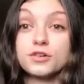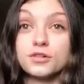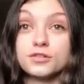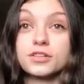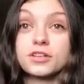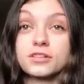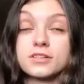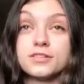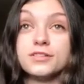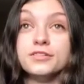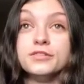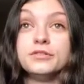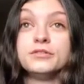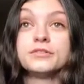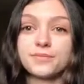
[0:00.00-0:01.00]
told her the
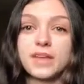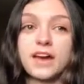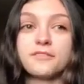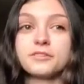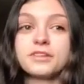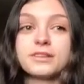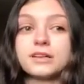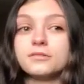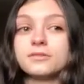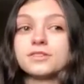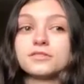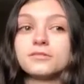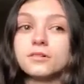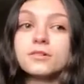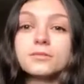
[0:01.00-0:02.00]
news. Everything
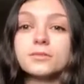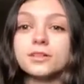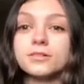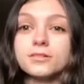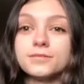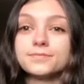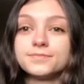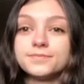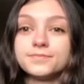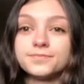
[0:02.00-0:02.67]
was normal.